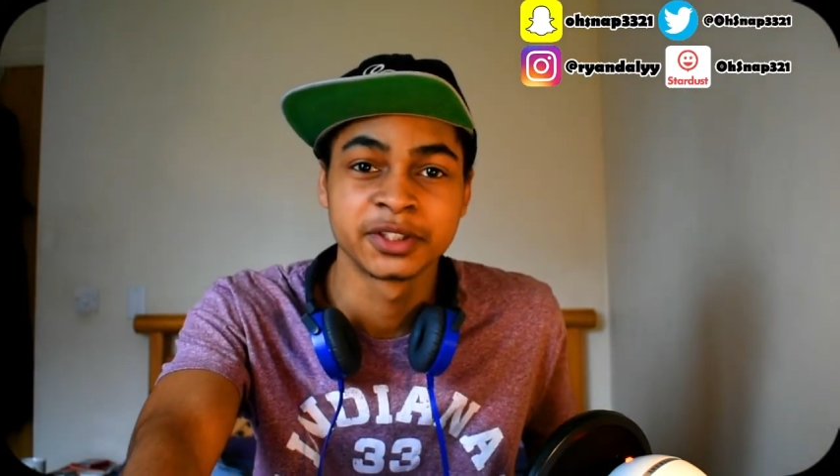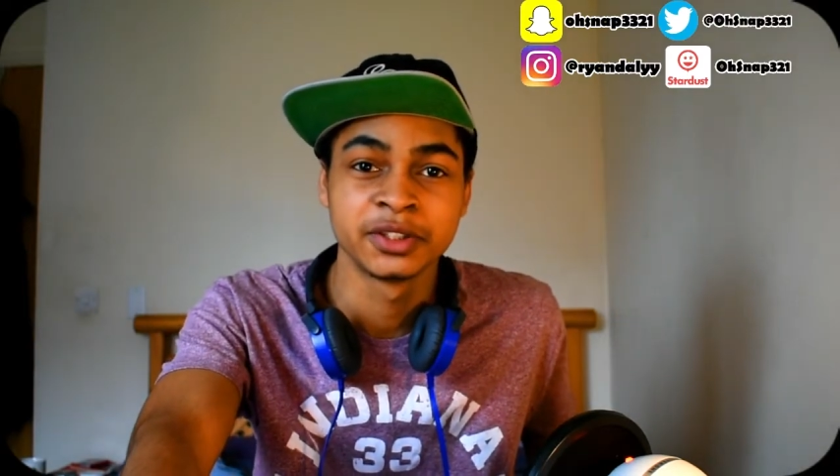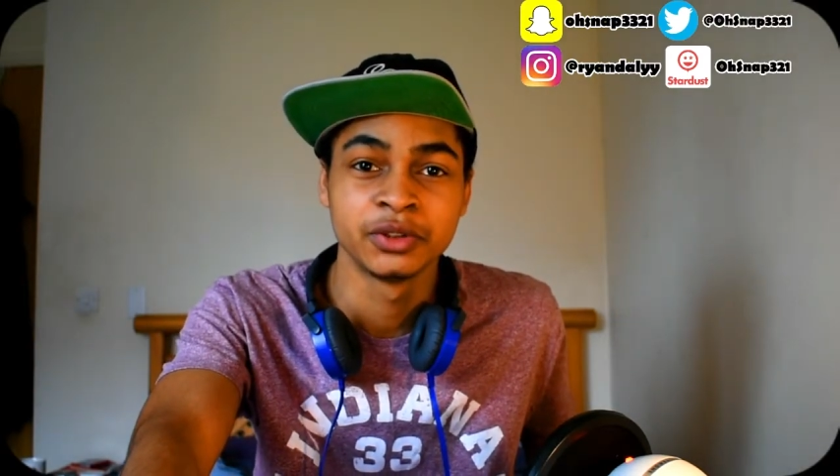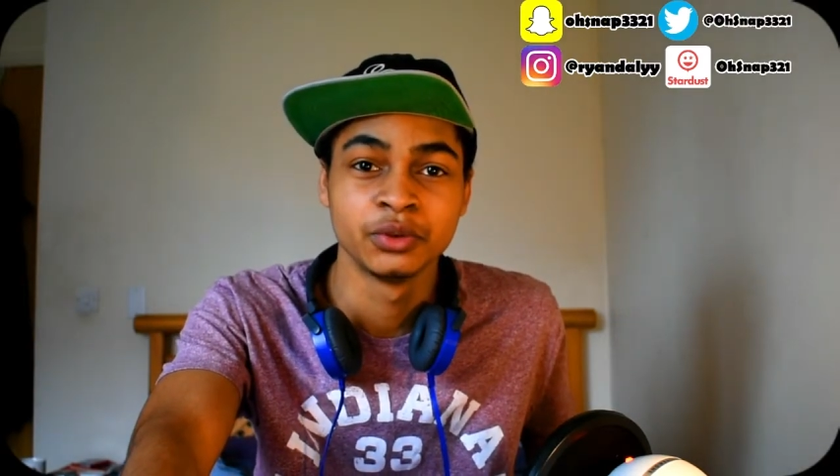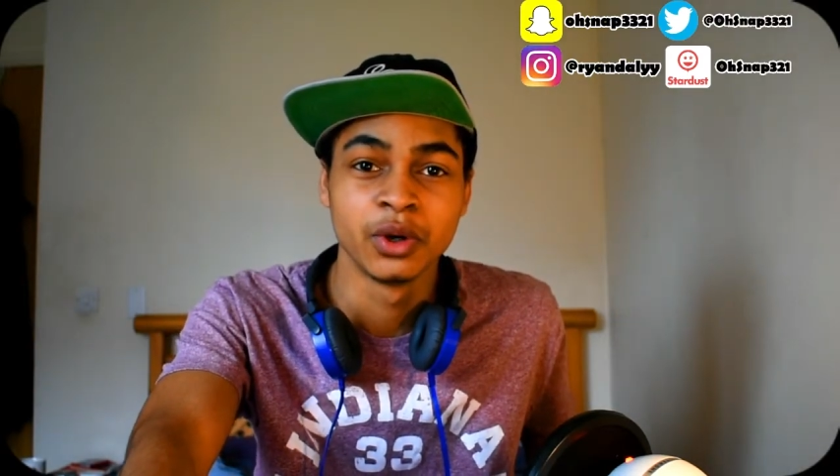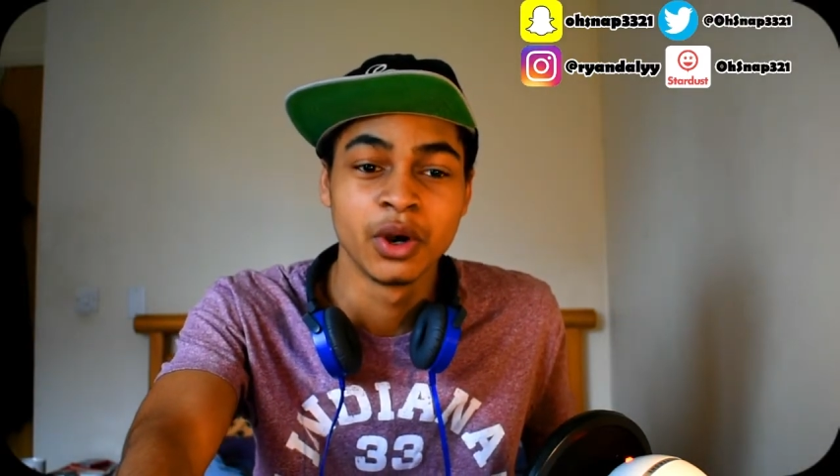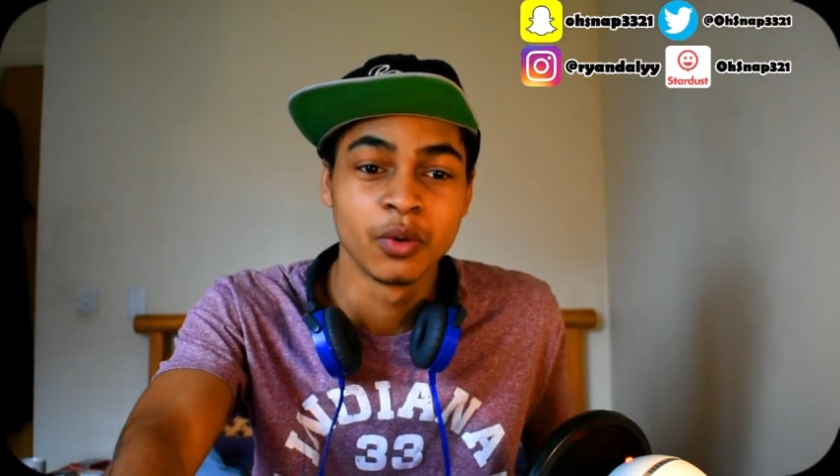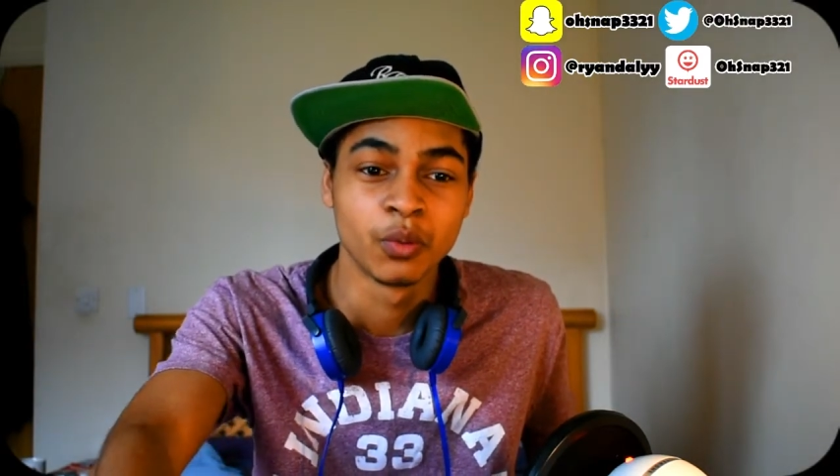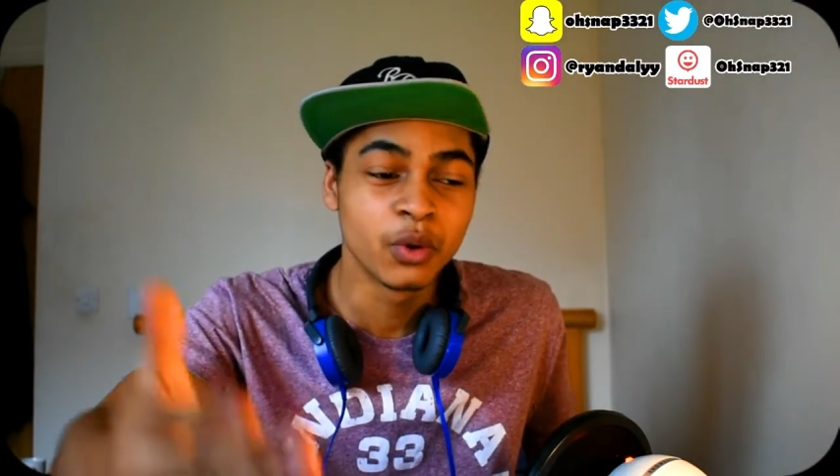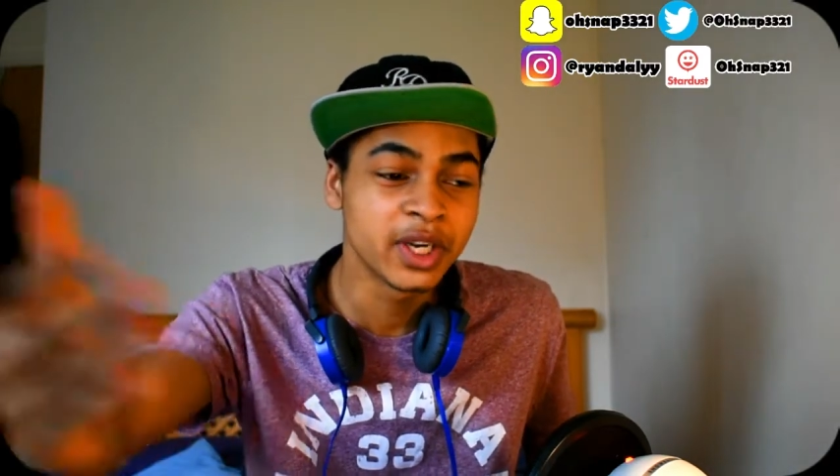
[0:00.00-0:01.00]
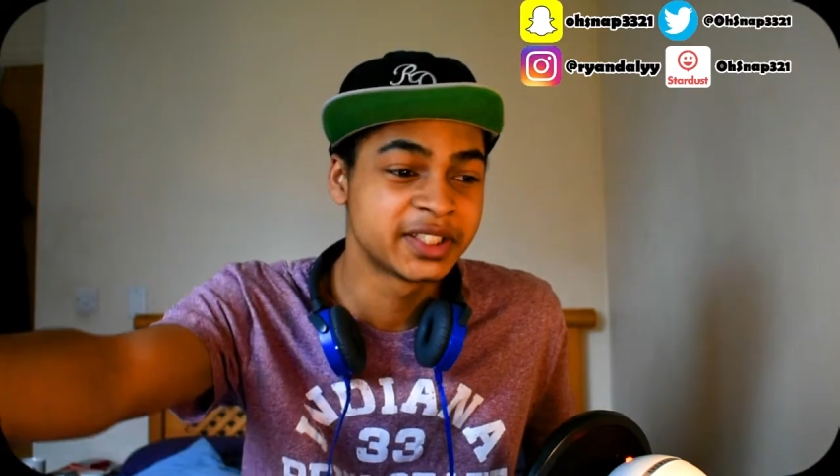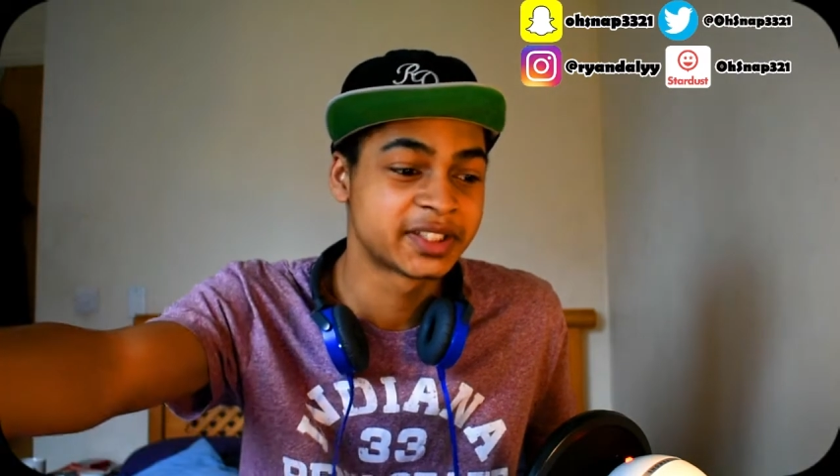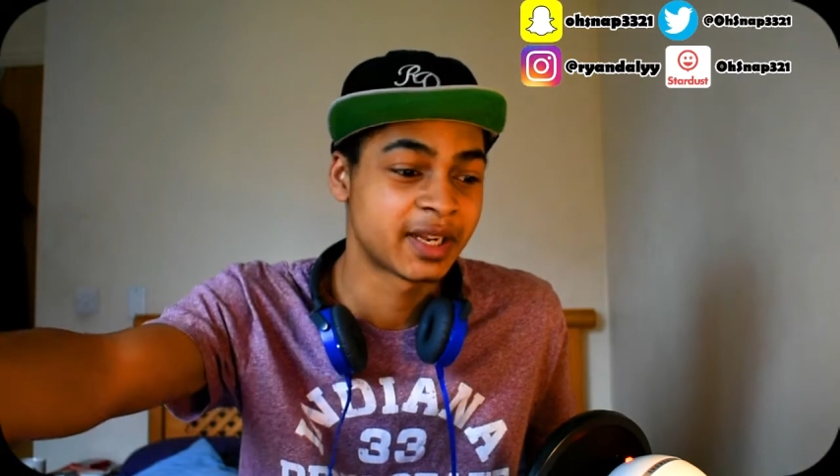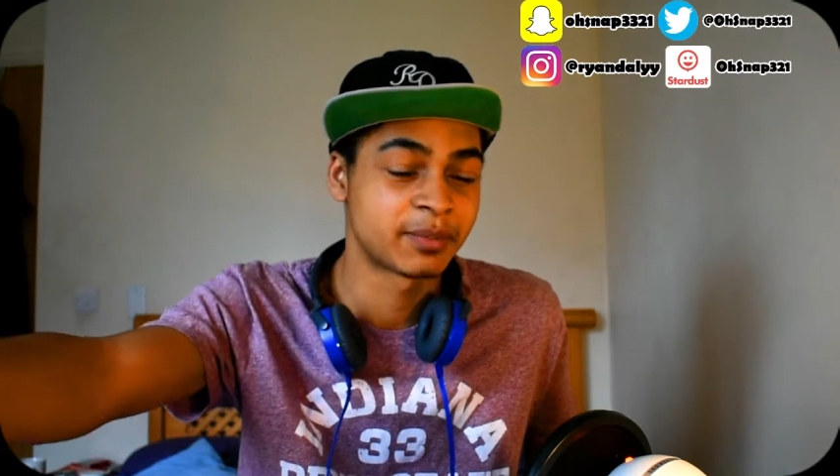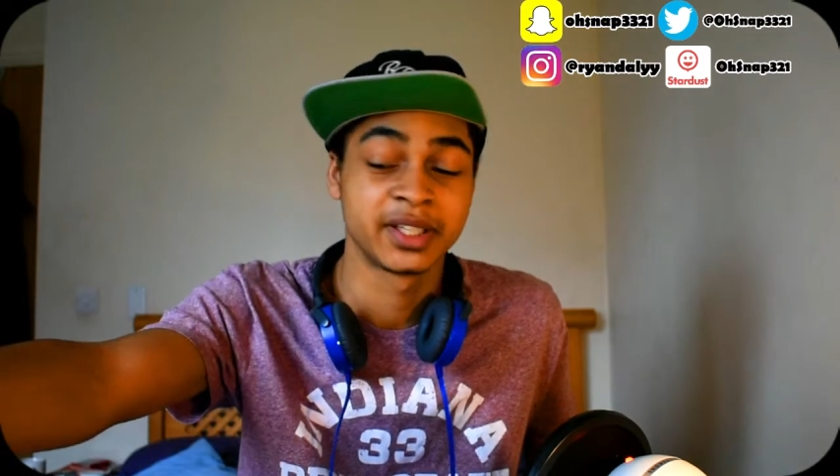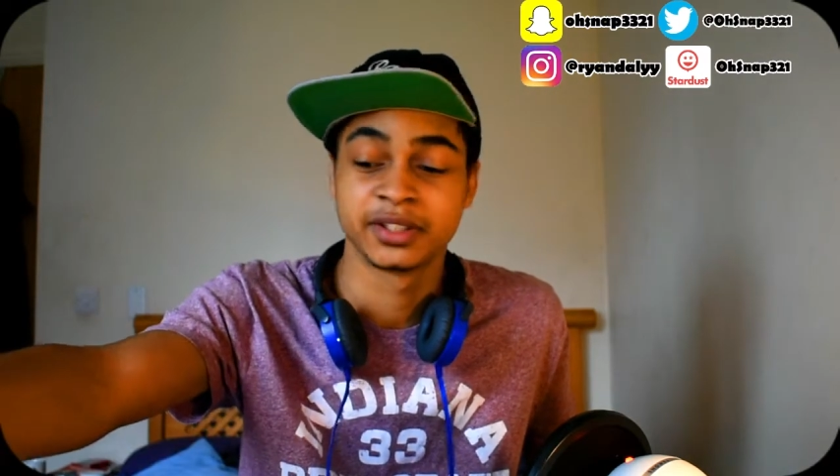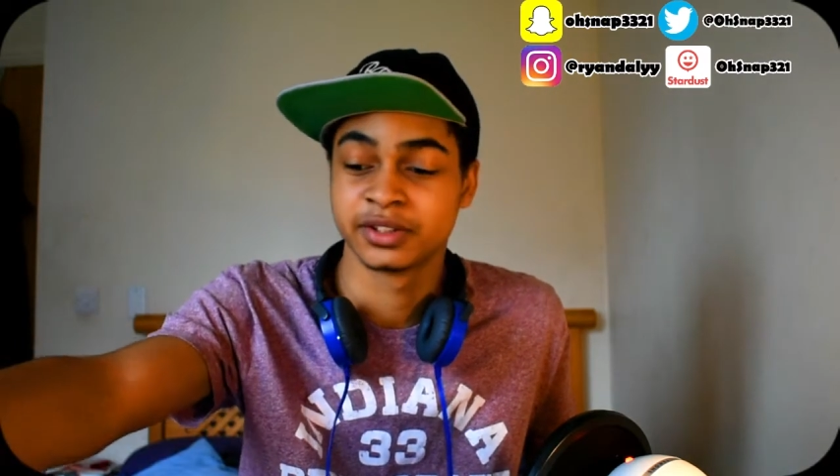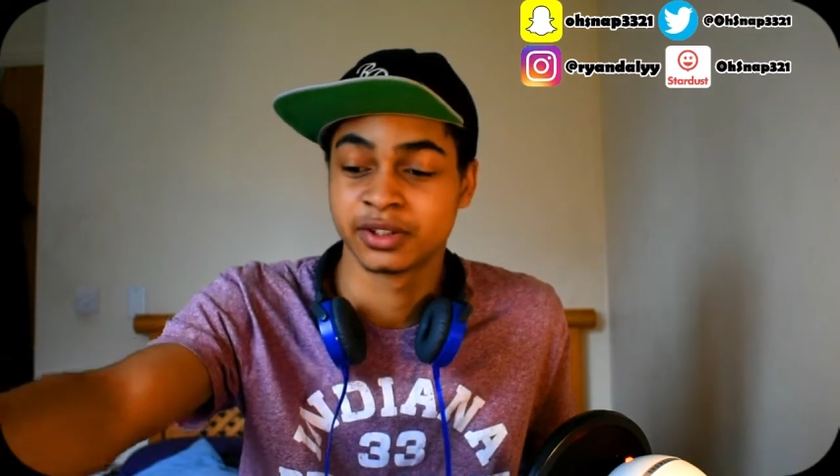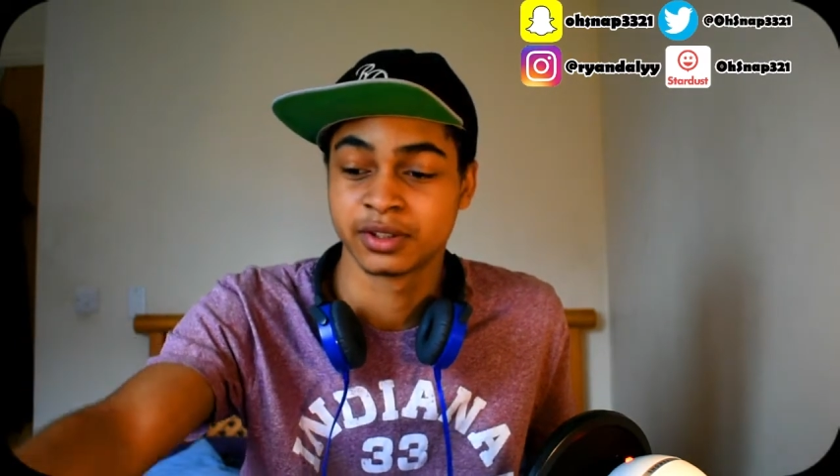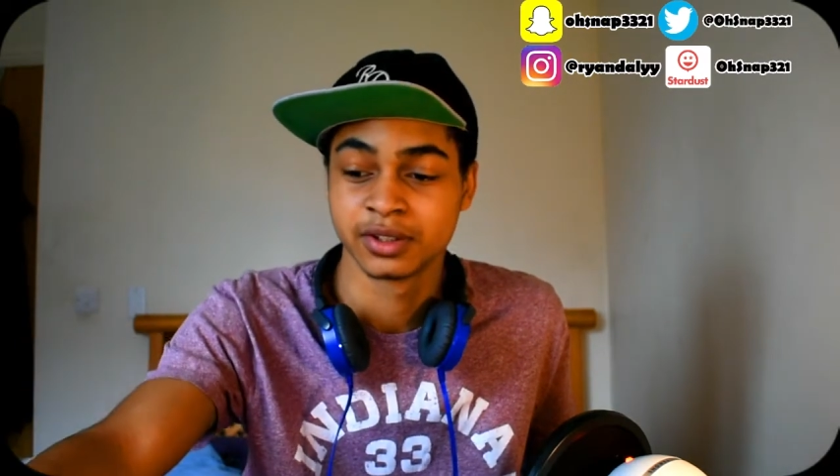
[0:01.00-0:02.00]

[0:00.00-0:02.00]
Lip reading: 2. What is that, Pixar?